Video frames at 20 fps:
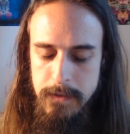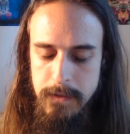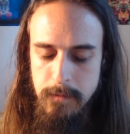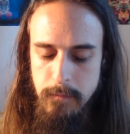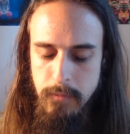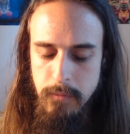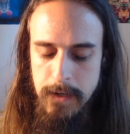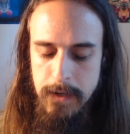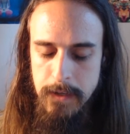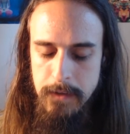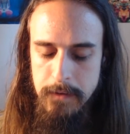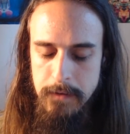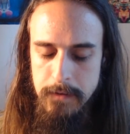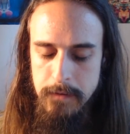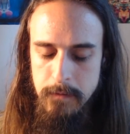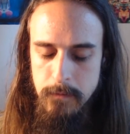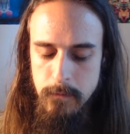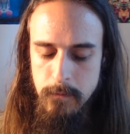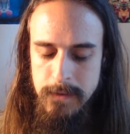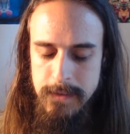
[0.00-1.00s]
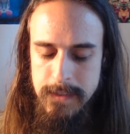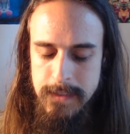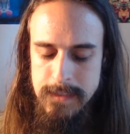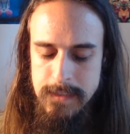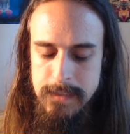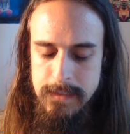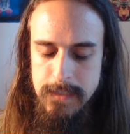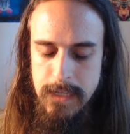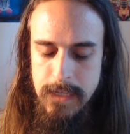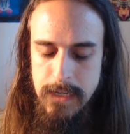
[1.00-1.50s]
the breath, with the
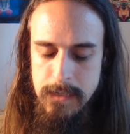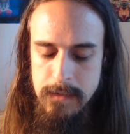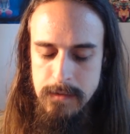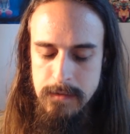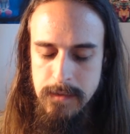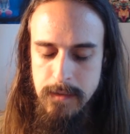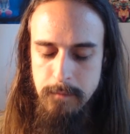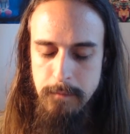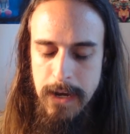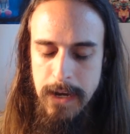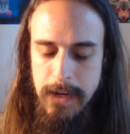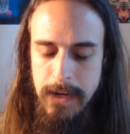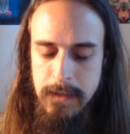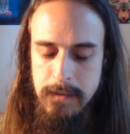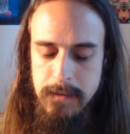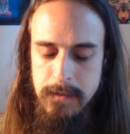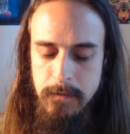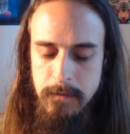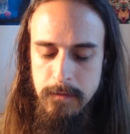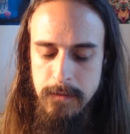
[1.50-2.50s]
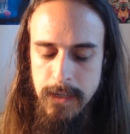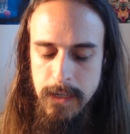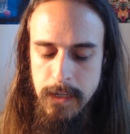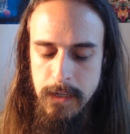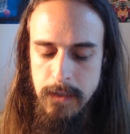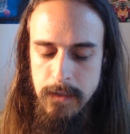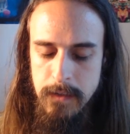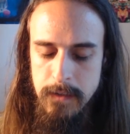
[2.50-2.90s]
sensations the body is creating?